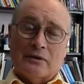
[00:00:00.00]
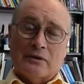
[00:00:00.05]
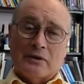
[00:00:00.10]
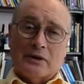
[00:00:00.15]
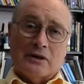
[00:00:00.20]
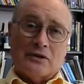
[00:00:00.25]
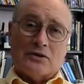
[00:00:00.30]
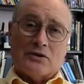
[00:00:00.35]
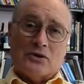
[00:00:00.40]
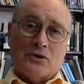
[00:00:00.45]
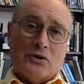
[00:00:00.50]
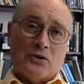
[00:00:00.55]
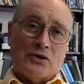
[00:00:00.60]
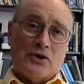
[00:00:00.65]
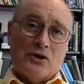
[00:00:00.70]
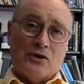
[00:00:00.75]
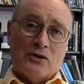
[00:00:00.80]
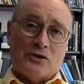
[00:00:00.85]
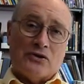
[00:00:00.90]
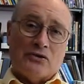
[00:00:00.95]
And so
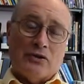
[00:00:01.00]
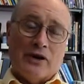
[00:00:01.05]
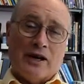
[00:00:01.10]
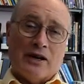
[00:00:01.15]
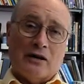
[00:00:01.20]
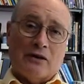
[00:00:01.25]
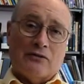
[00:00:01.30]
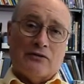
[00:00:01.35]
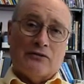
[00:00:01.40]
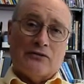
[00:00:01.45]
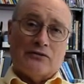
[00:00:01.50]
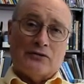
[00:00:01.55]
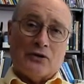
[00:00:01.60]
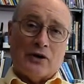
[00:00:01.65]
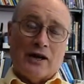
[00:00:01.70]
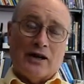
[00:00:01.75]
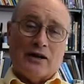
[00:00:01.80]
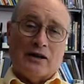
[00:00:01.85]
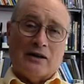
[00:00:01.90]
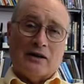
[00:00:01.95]
your trick of
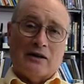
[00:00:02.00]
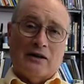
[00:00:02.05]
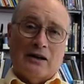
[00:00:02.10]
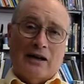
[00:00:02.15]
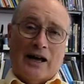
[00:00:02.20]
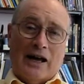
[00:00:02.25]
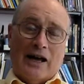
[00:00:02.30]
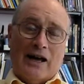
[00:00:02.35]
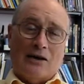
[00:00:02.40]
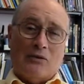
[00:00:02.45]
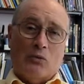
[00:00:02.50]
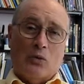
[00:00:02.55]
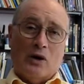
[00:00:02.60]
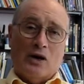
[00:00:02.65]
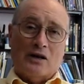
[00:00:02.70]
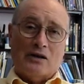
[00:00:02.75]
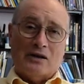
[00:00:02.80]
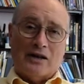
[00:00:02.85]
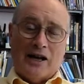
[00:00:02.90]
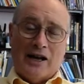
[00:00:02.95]
trying to add
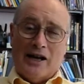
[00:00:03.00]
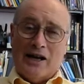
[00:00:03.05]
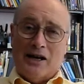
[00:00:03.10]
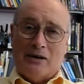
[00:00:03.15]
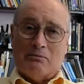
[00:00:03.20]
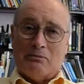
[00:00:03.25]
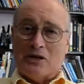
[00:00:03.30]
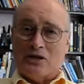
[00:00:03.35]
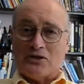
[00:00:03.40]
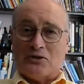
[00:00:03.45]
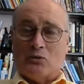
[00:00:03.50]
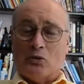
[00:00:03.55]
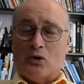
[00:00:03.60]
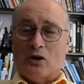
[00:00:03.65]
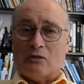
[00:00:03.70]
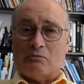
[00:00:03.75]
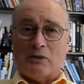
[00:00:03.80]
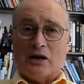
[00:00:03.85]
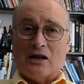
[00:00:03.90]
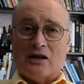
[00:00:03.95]
1 to m doesn't
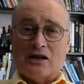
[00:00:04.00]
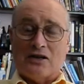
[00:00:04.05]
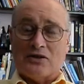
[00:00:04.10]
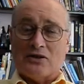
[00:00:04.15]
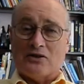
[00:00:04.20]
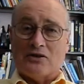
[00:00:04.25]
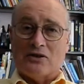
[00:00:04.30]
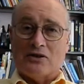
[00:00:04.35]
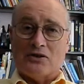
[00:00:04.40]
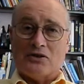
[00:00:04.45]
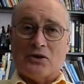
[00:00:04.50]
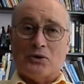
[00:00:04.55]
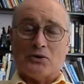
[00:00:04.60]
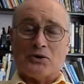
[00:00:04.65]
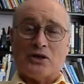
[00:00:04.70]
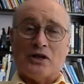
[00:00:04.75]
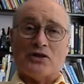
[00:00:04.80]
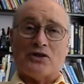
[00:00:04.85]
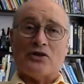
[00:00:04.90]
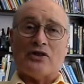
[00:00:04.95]
work, because there's no
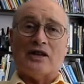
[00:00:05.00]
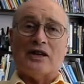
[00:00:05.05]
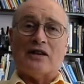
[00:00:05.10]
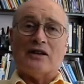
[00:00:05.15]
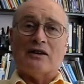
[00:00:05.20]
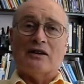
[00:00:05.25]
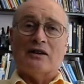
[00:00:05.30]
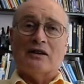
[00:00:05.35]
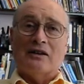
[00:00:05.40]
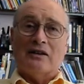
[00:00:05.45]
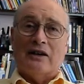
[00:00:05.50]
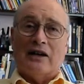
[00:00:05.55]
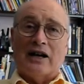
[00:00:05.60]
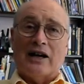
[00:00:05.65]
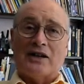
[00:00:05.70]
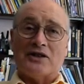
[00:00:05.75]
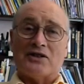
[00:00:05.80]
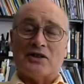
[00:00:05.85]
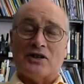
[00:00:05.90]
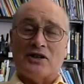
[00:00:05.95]
such thing
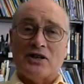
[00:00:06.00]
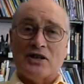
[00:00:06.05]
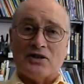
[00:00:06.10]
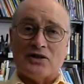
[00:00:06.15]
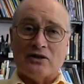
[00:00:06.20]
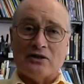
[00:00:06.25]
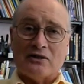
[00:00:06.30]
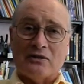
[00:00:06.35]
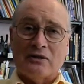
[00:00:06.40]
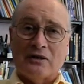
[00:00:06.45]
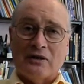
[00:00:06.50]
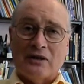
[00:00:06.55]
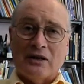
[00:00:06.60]
as addition